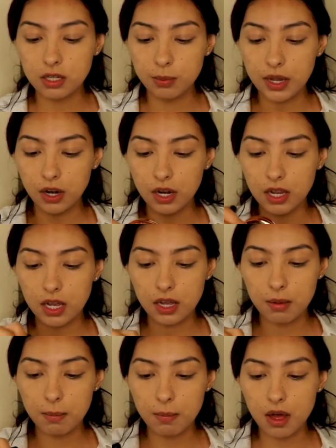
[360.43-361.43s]
Tilbury
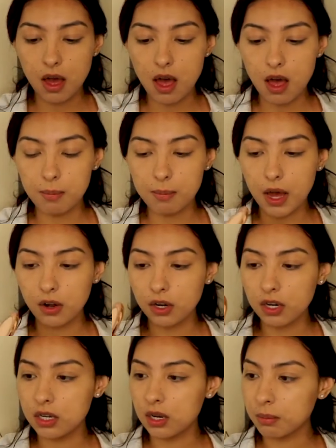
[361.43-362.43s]

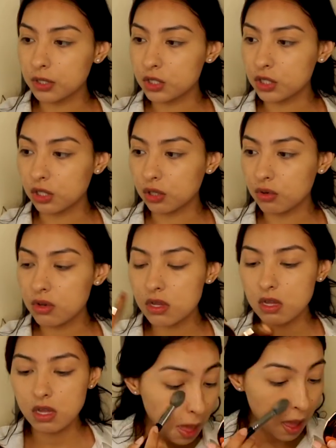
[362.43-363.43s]
powder in number 2,
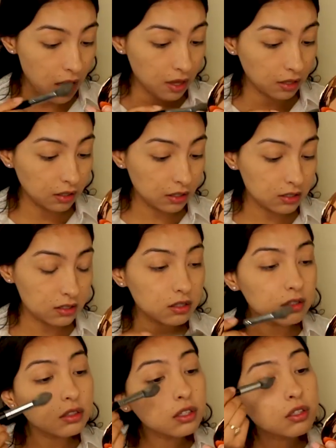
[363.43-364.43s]
because
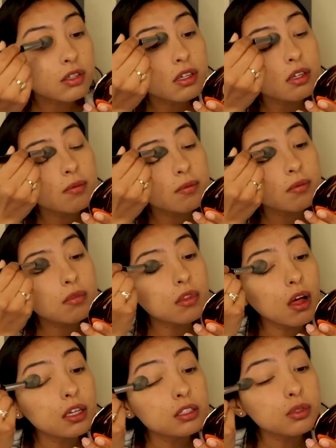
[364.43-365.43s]
literally
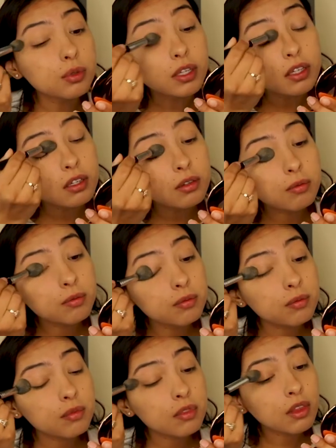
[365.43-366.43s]
last week
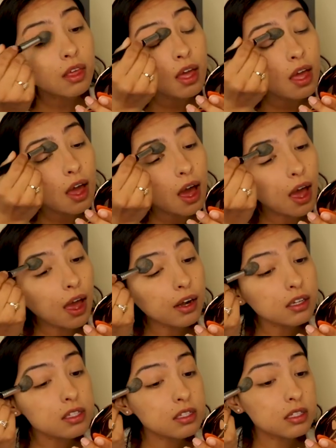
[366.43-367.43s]
I
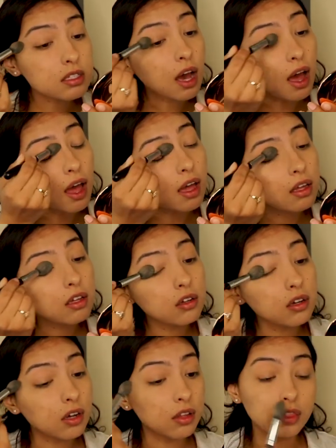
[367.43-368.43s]
had a sty
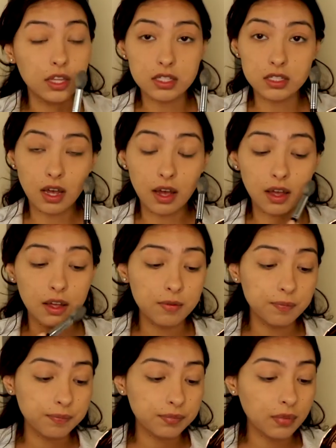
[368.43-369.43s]
on this eye